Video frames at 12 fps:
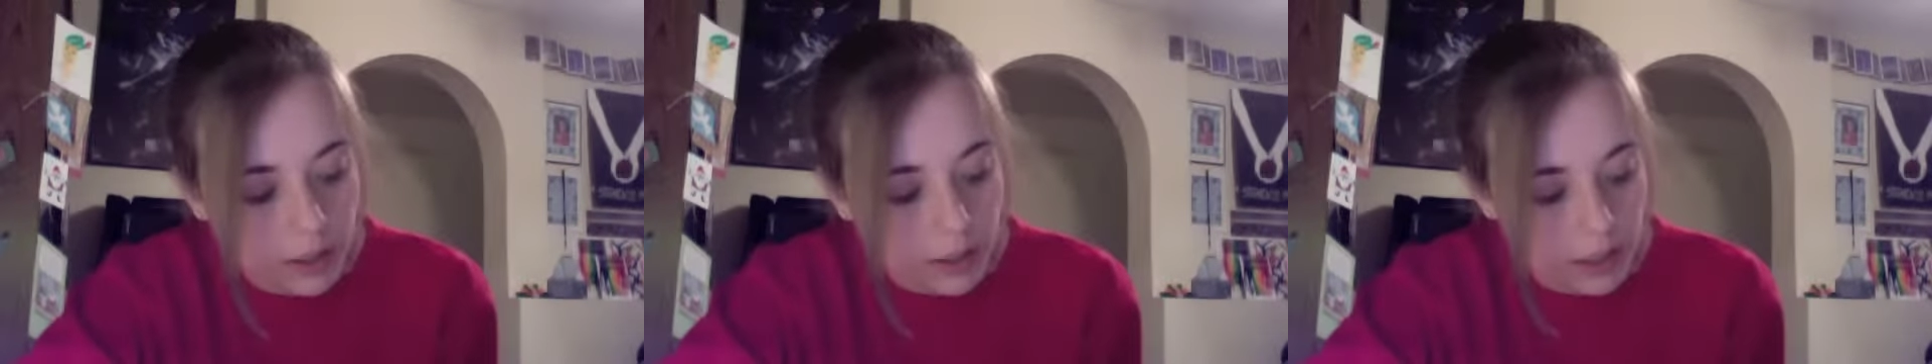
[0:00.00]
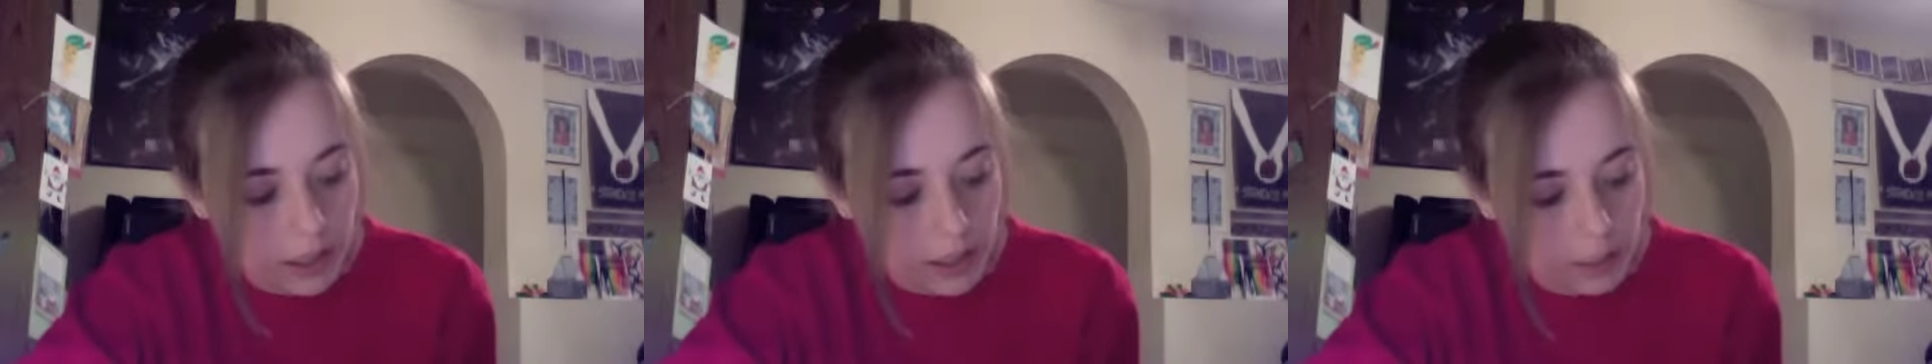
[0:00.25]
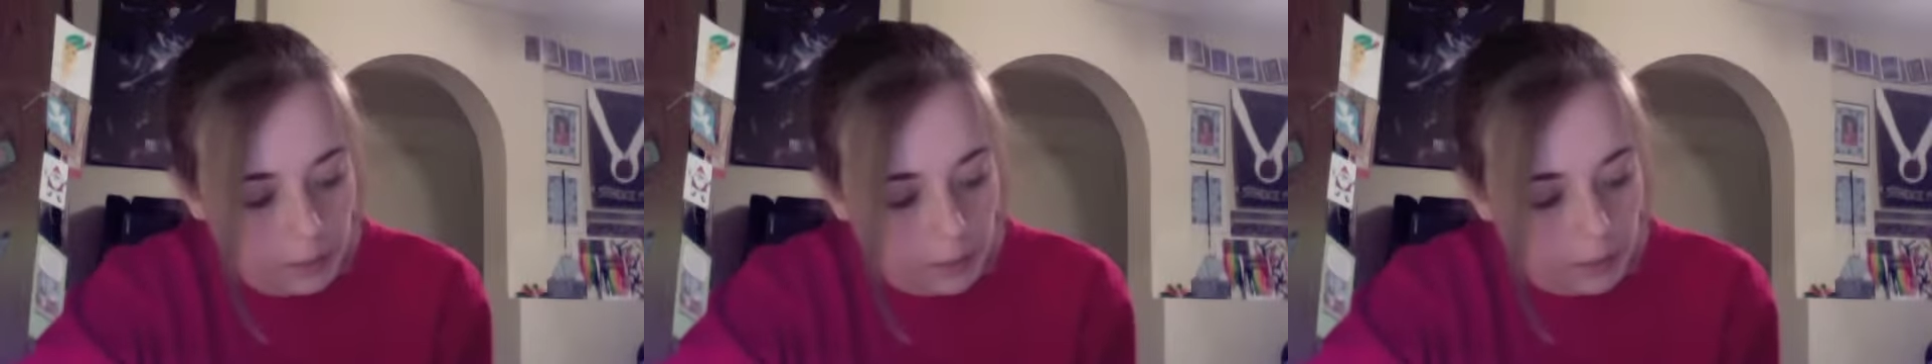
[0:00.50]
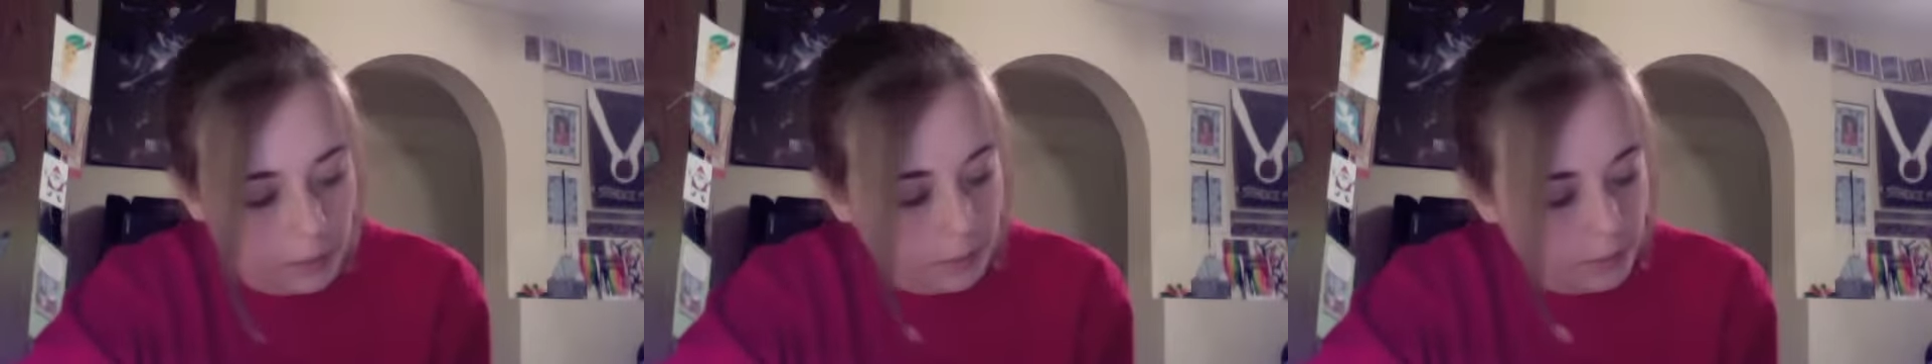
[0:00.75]
in
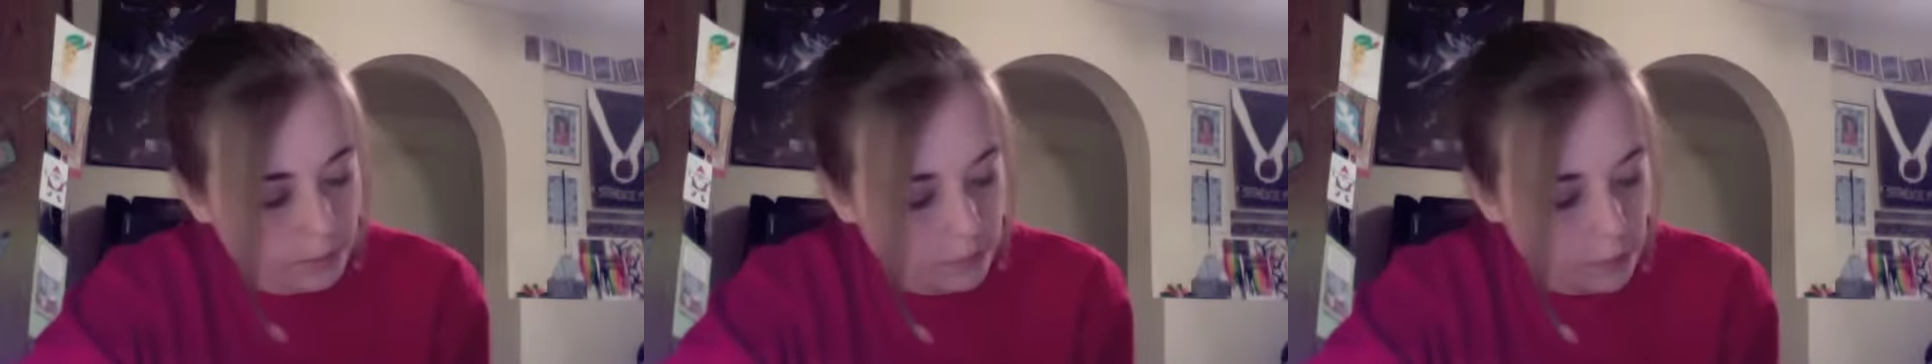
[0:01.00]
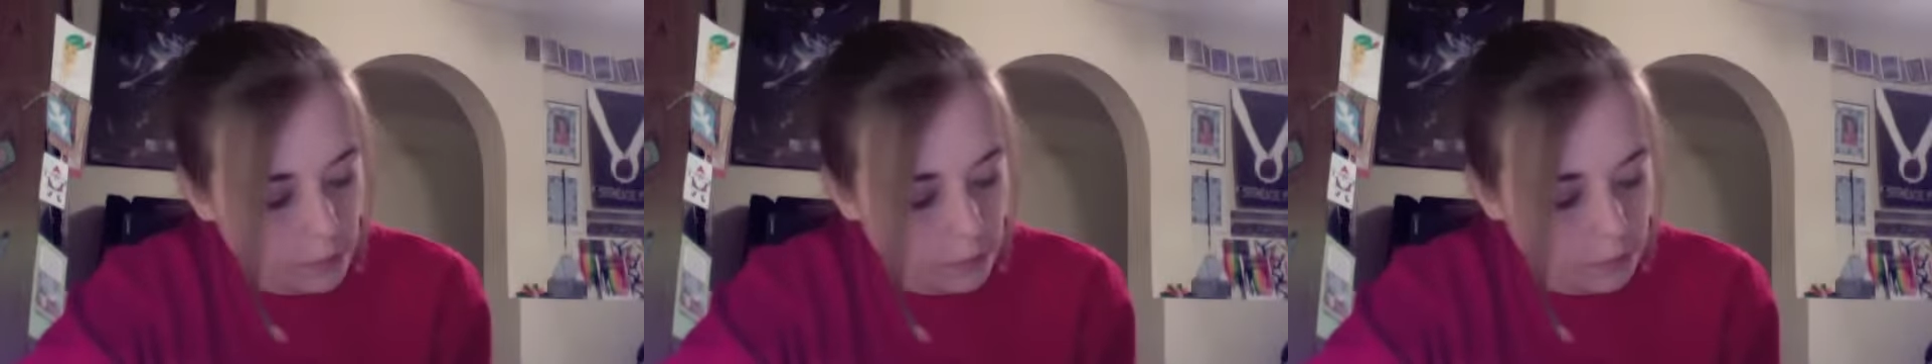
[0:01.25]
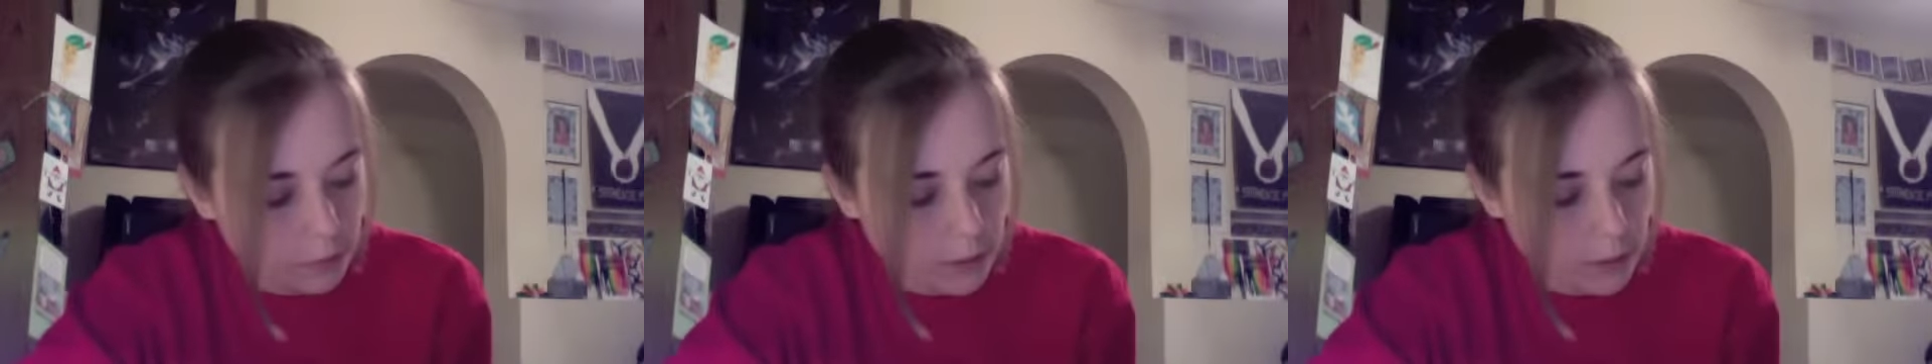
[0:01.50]
April, right before my